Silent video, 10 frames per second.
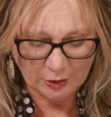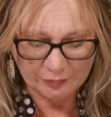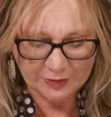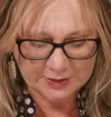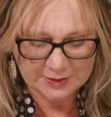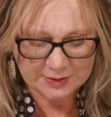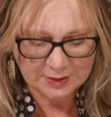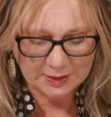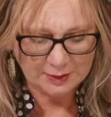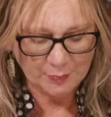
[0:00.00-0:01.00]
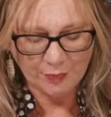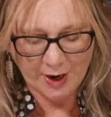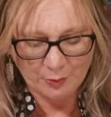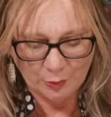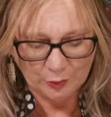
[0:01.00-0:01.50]
On this
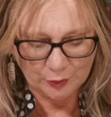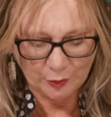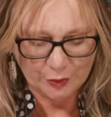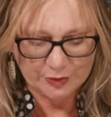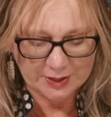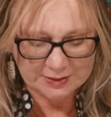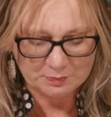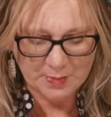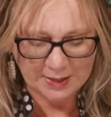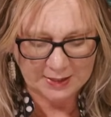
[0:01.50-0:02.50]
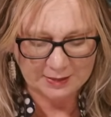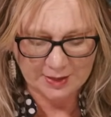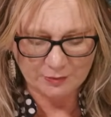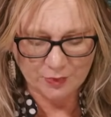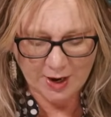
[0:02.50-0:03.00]
prayer wall, Lord, there's many
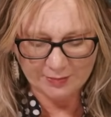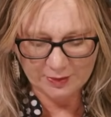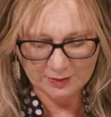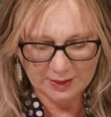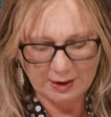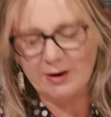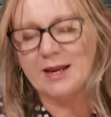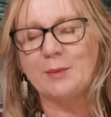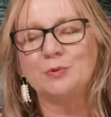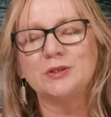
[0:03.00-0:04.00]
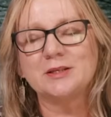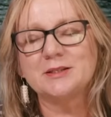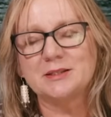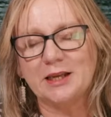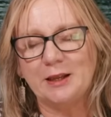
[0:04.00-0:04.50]
that write that they're unable to
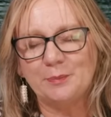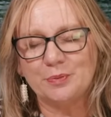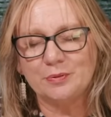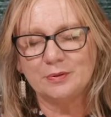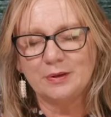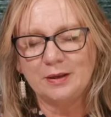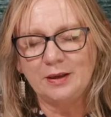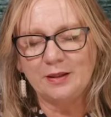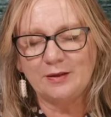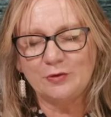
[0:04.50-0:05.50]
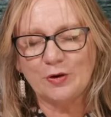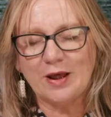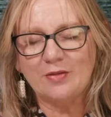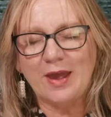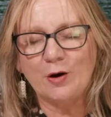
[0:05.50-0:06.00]
sleep. They've got
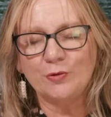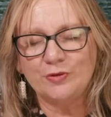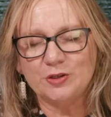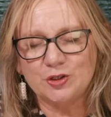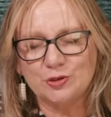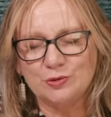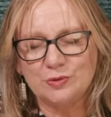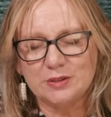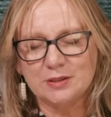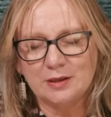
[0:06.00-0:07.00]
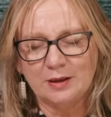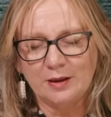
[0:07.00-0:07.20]
other health issues.